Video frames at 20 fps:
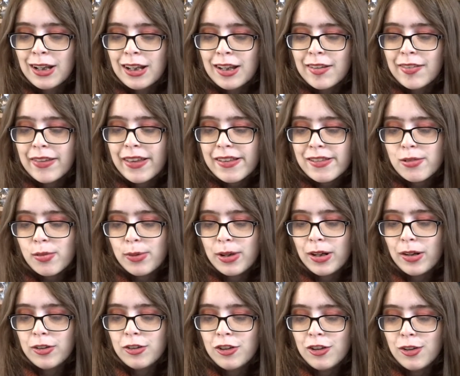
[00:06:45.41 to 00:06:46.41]
"That's what I'll
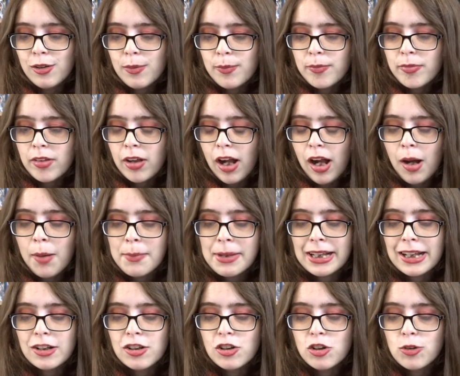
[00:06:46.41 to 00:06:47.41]
do. I'll make a
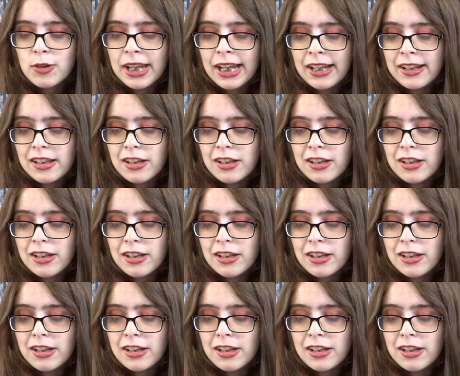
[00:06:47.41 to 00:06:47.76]
new candy